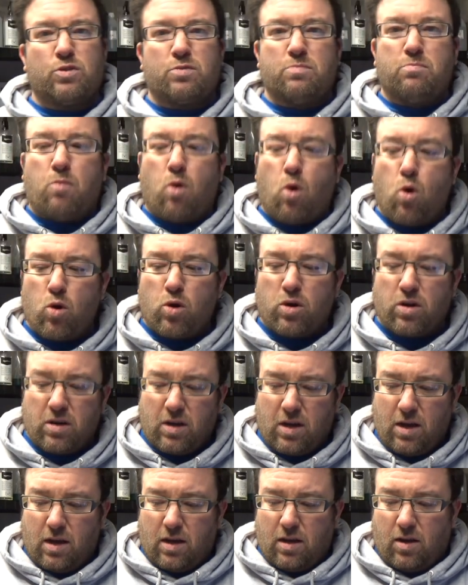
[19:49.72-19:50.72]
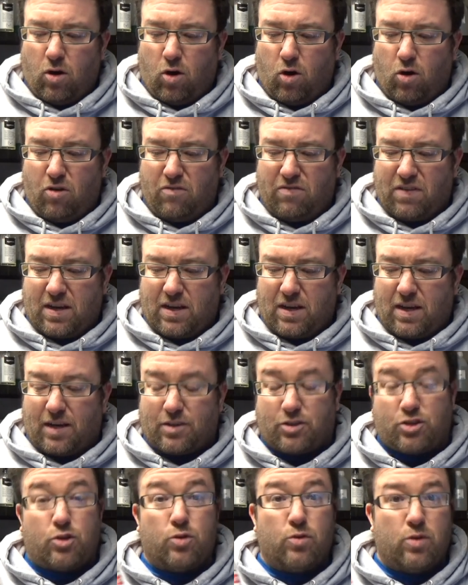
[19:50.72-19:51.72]
more of a
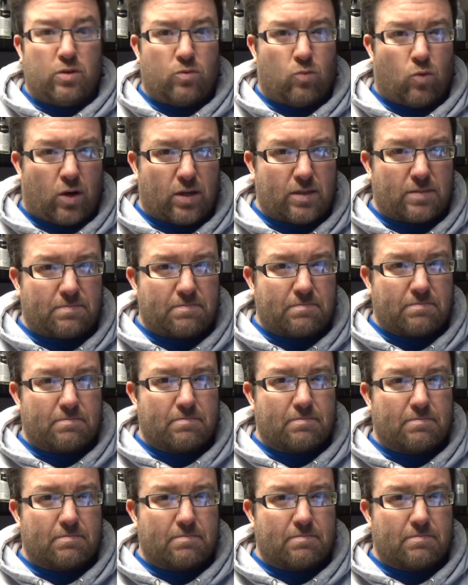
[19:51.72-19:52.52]
2-in-1.